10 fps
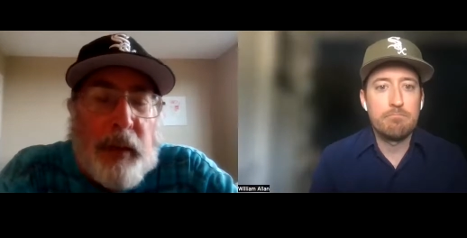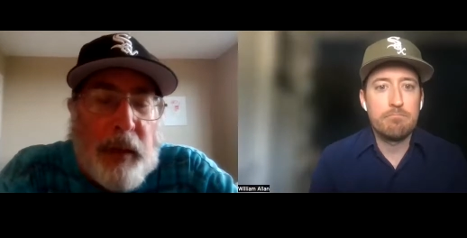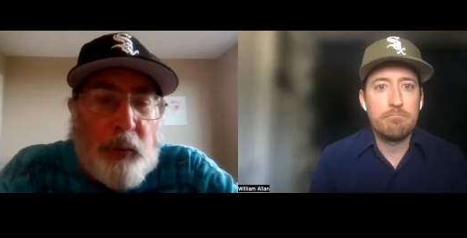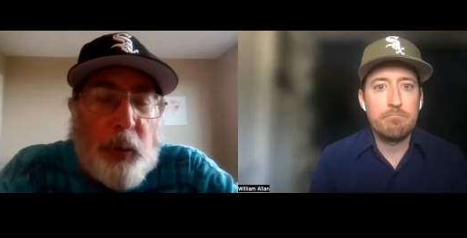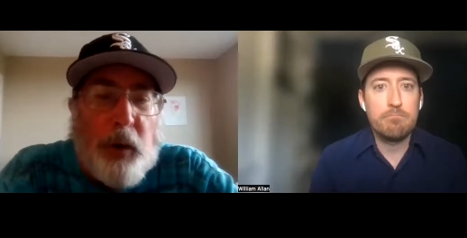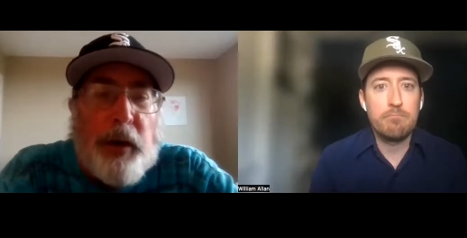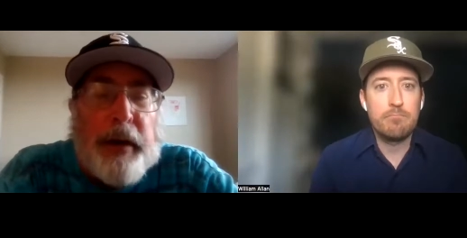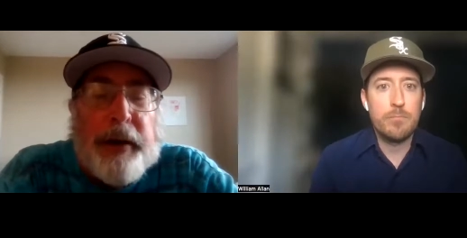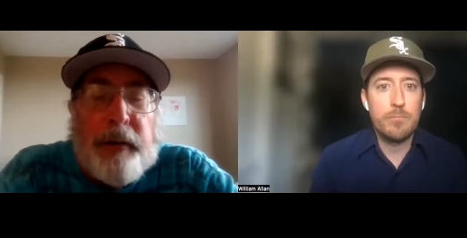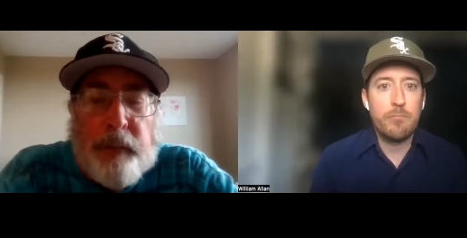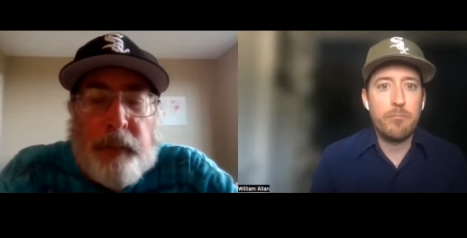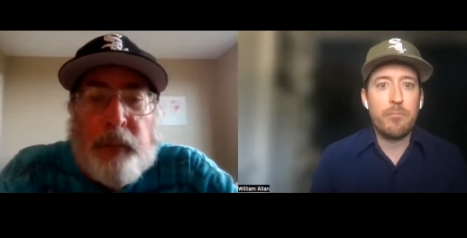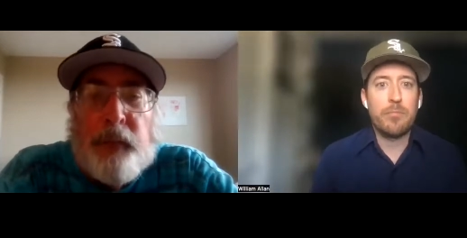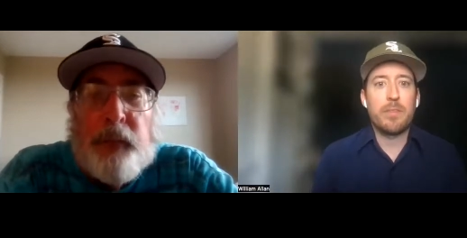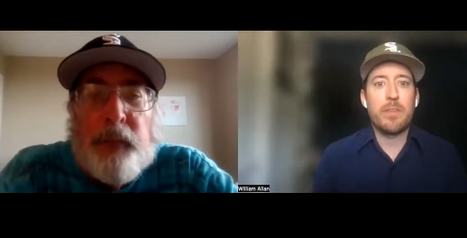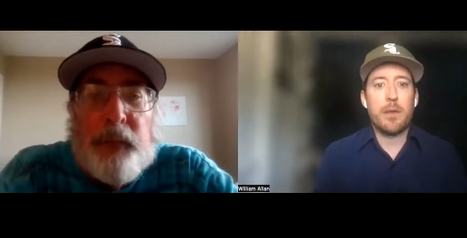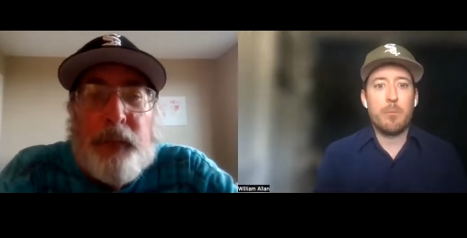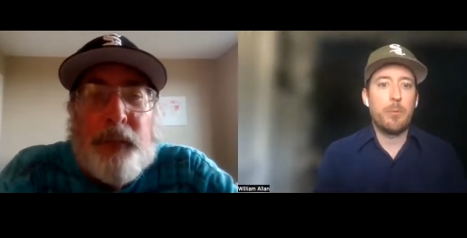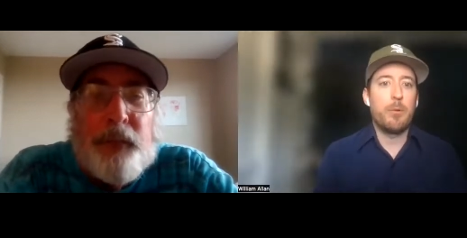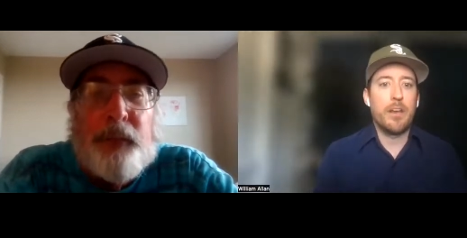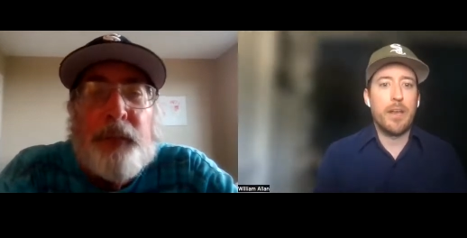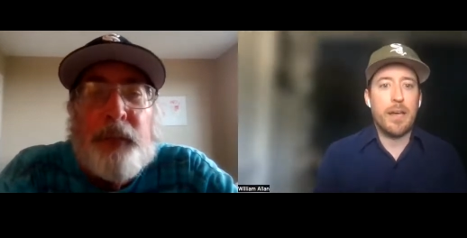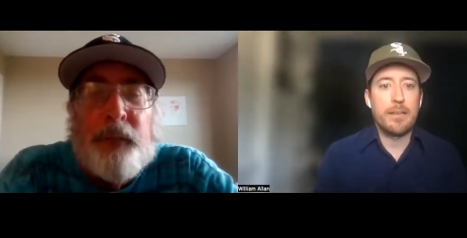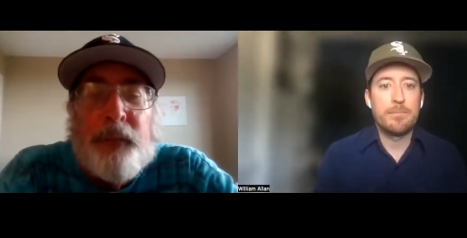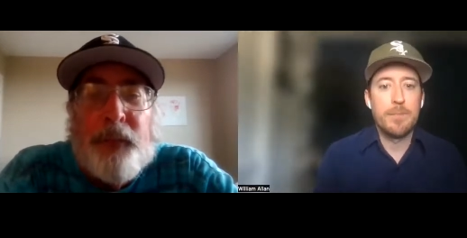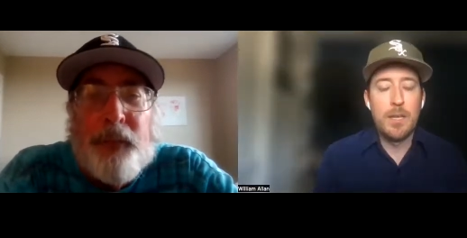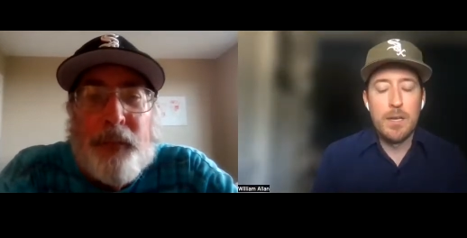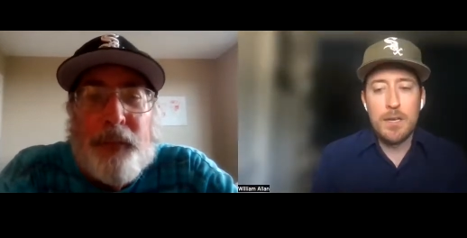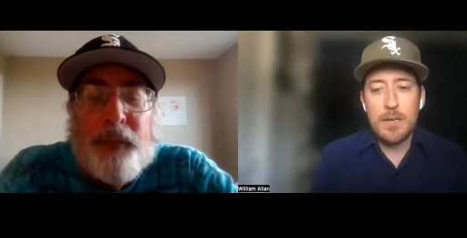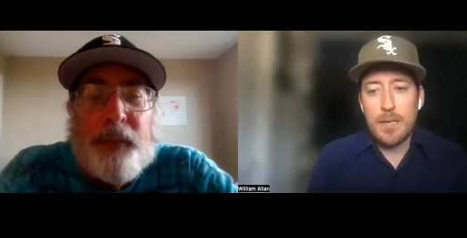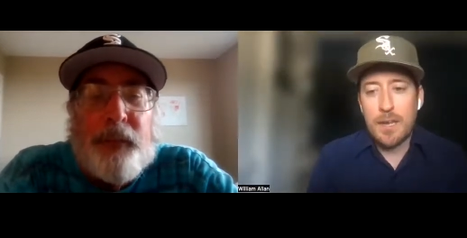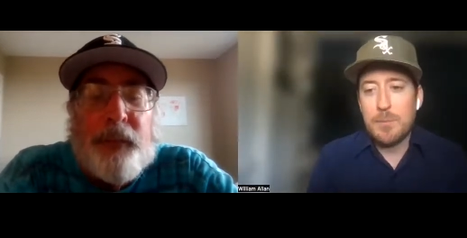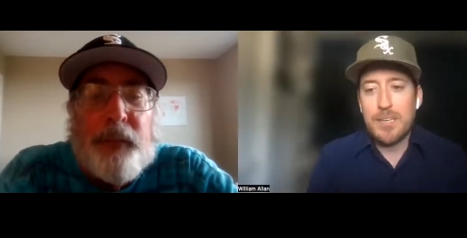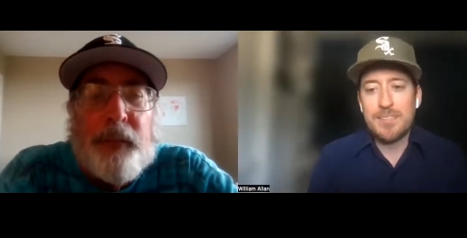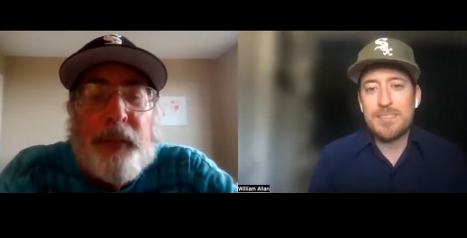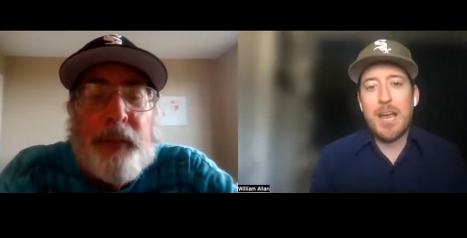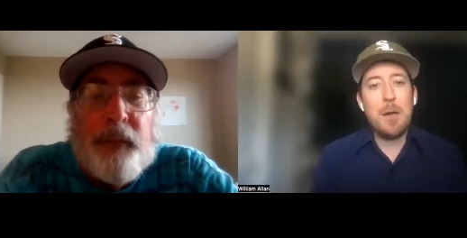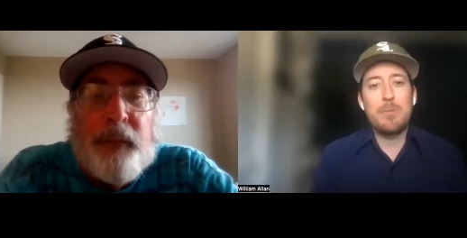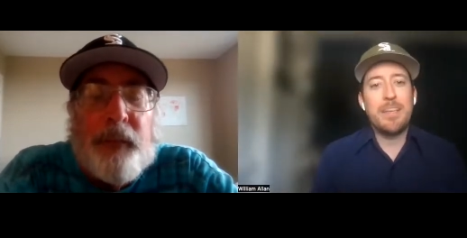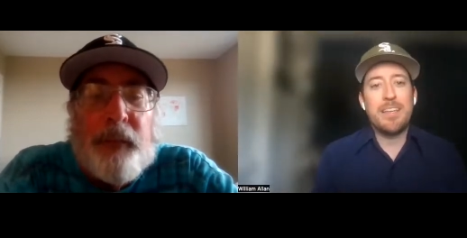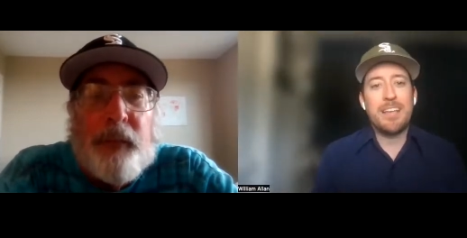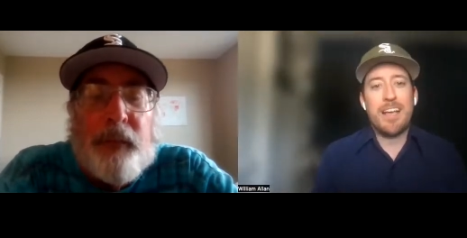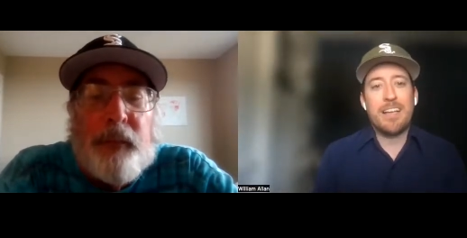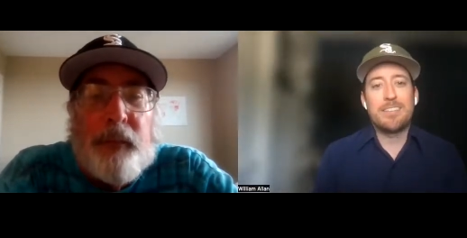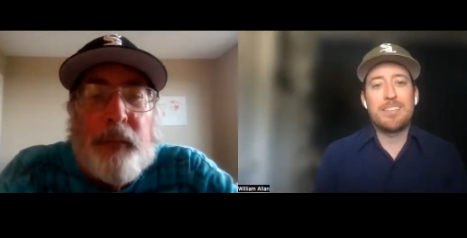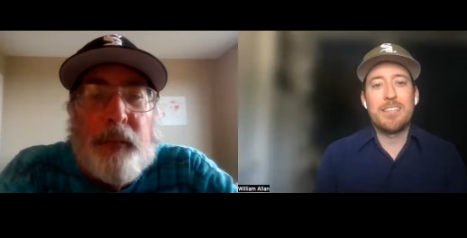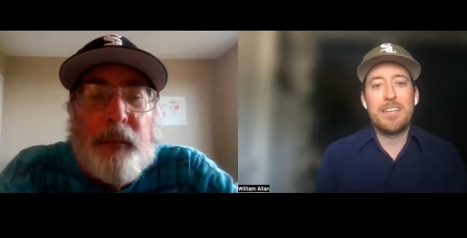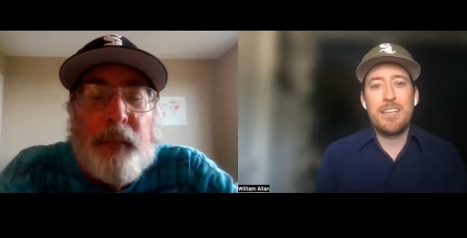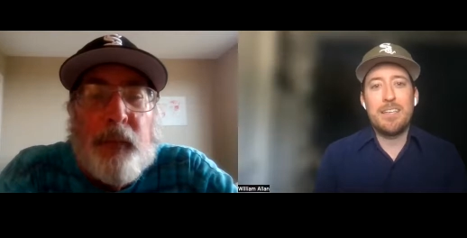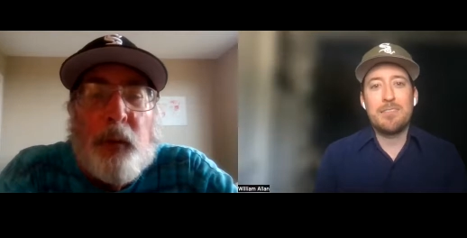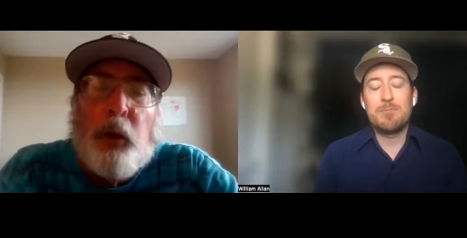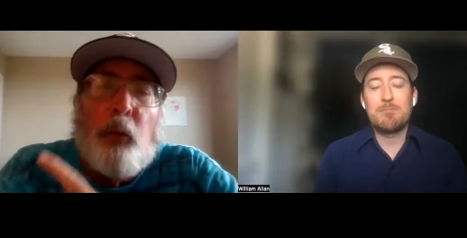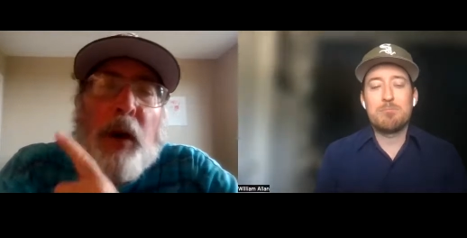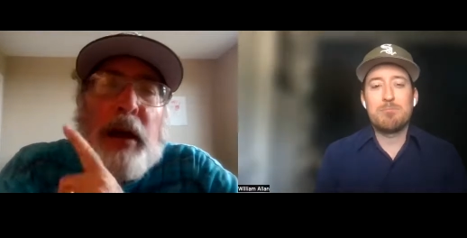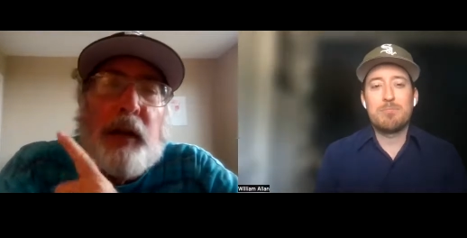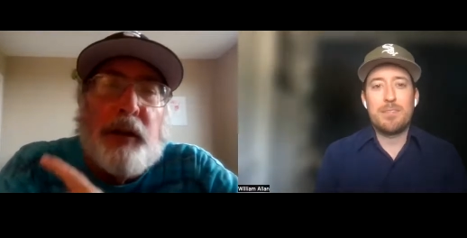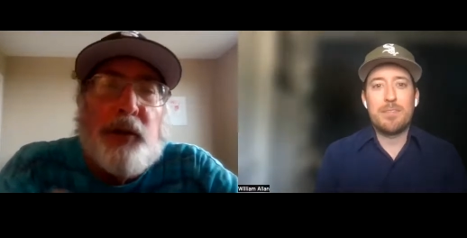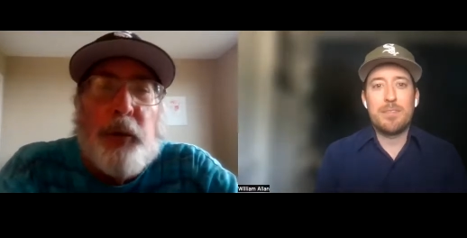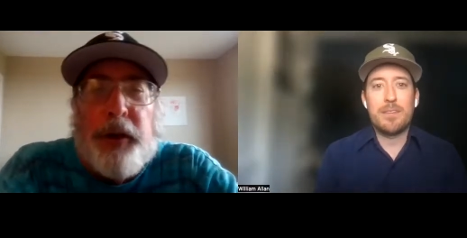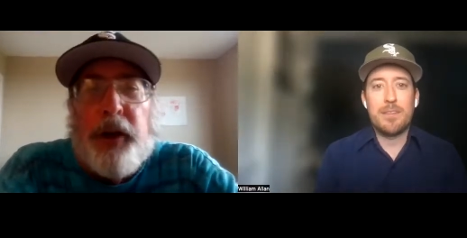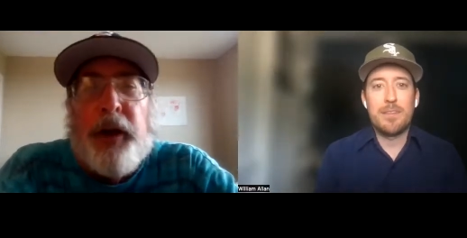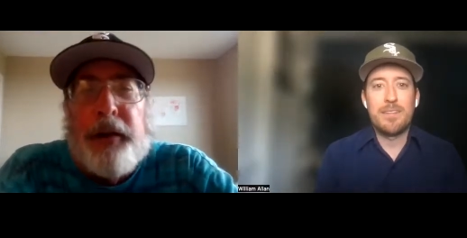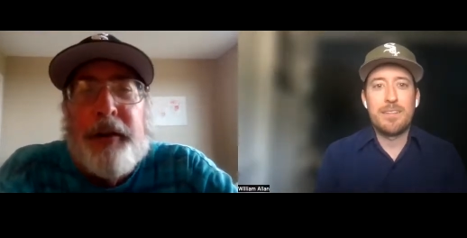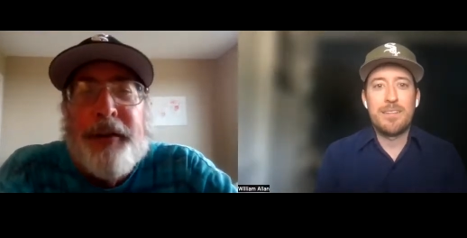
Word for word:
Speaker 1: And we won nine. And we won nine. I mean, not beating Kansas City. We rallied to win nine.